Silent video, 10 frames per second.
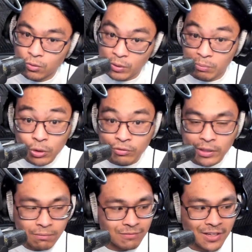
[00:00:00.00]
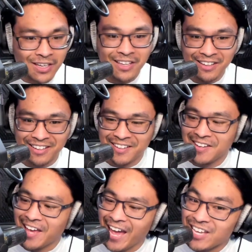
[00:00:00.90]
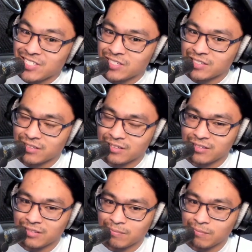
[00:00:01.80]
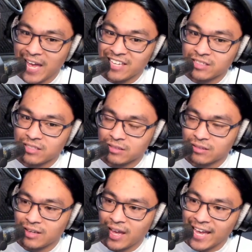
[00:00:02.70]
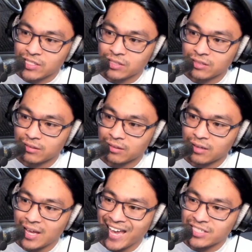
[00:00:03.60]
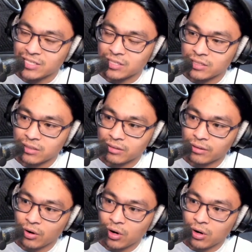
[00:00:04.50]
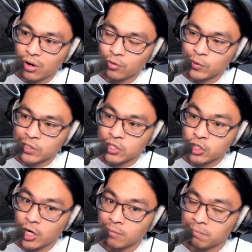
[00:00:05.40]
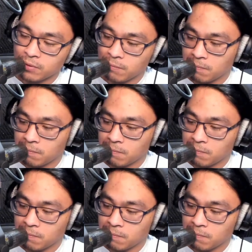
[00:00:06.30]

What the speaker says: we proved it. S, S, S, S's are really sharp.